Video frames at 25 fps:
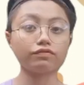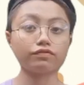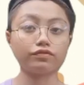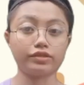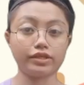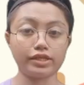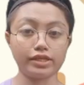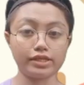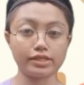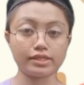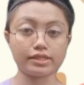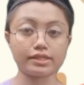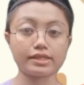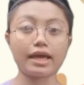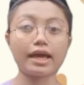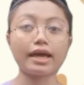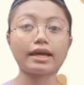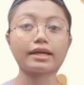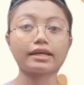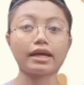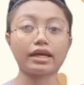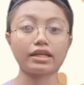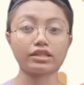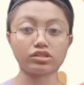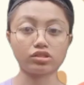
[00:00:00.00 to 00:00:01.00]
All of
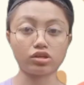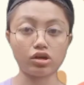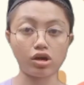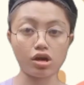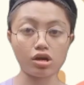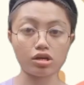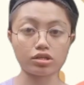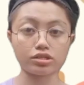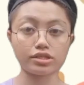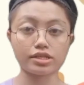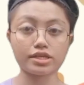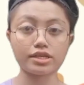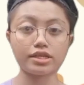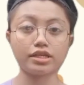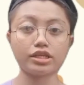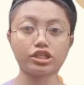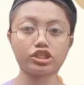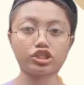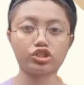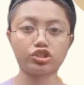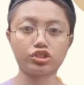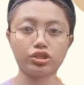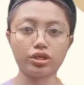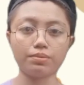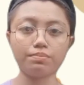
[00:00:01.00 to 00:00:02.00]
these can
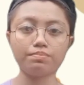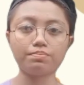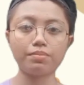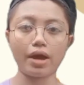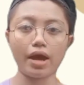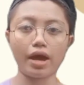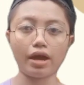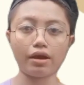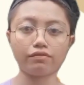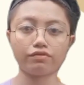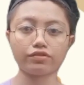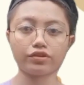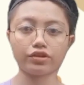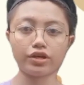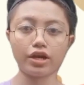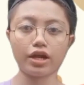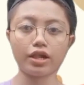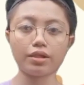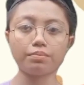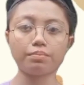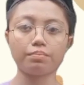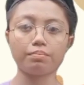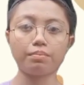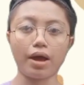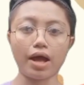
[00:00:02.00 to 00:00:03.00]
cause an extreme
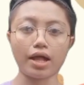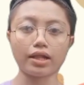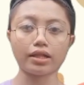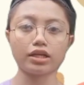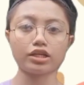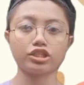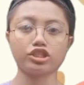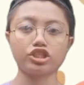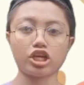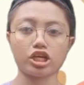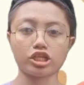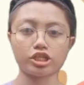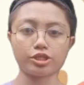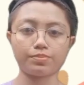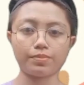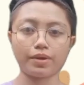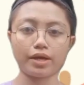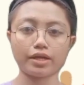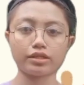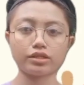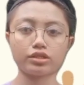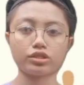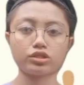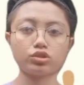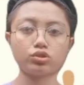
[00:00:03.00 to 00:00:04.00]
behavioral
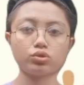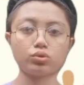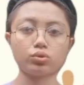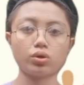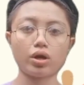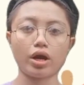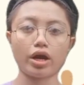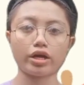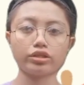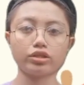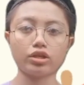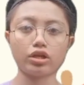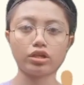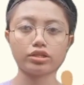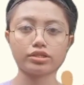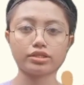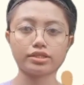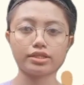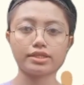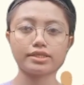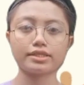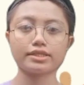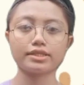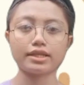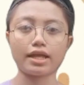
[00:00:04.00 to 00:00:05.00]
maladjustment to
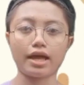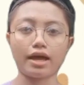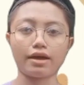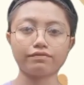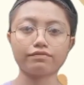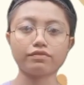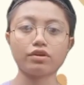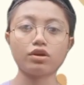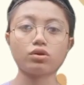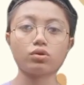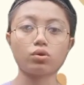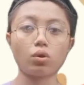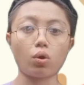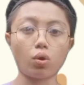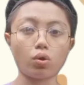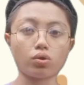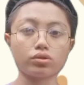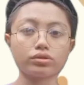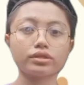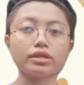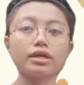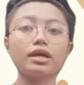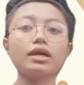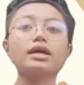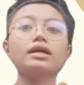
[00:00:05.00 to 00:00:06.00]
adolescents' life
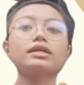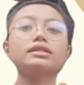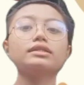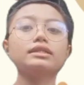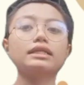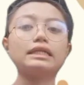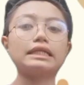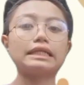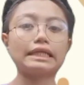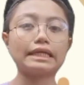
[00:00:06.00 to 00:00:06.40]
called